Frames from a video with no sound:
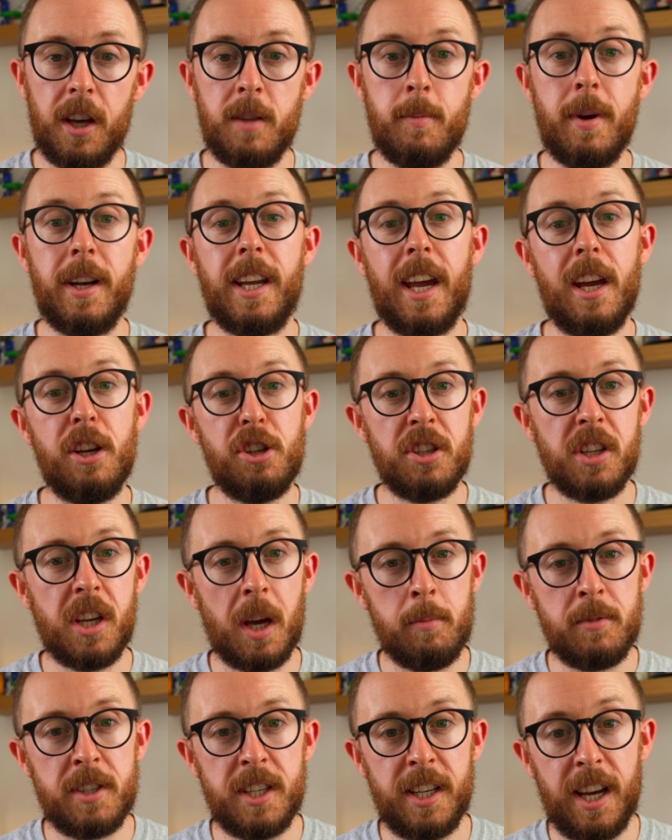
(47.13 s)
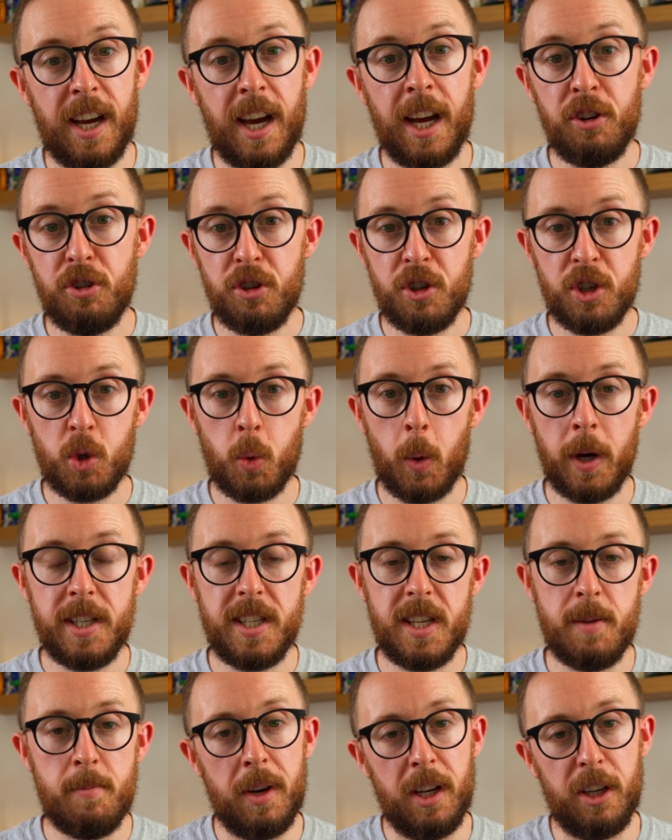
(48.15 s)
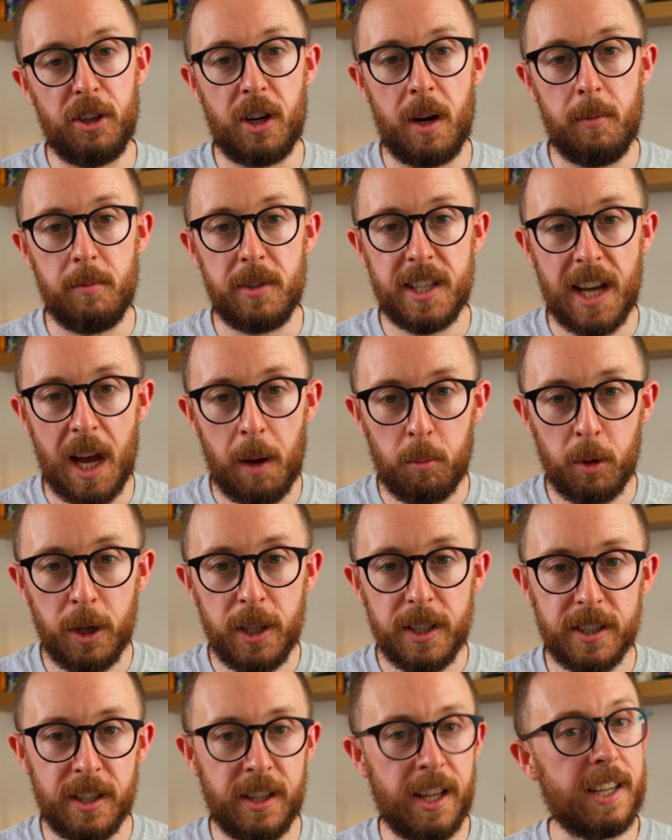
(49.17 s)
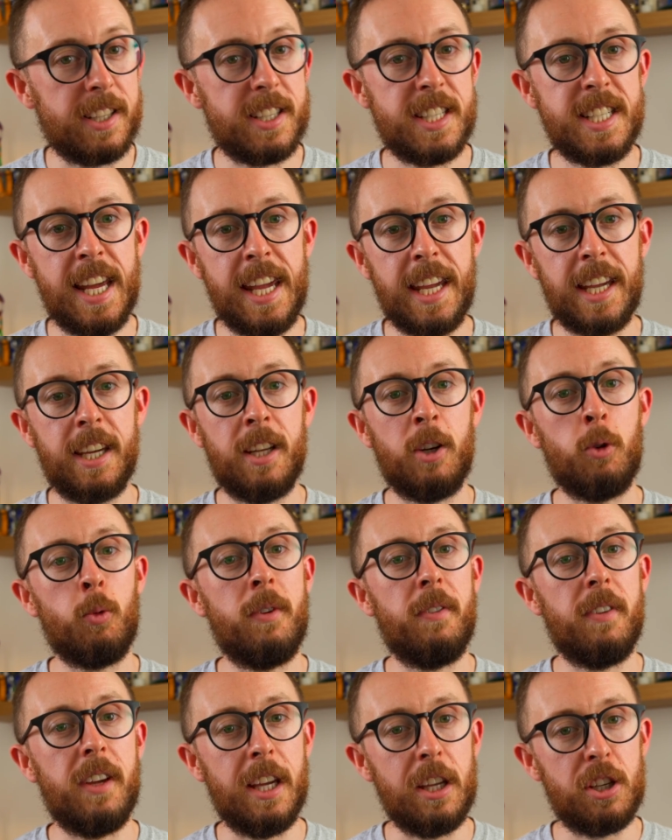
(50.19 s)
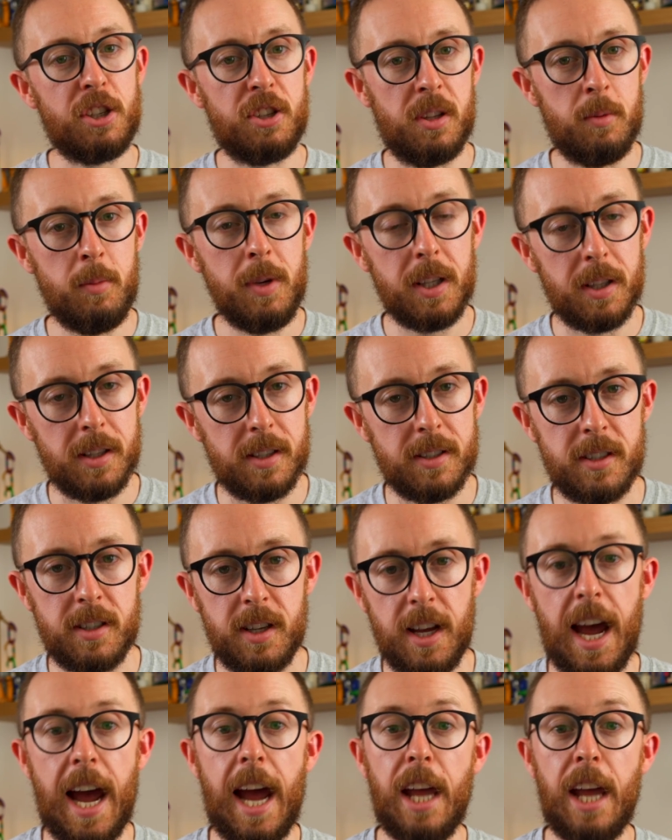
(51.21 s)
The medication comes in a 120 milligram tablet, and that's taken with each of the meals.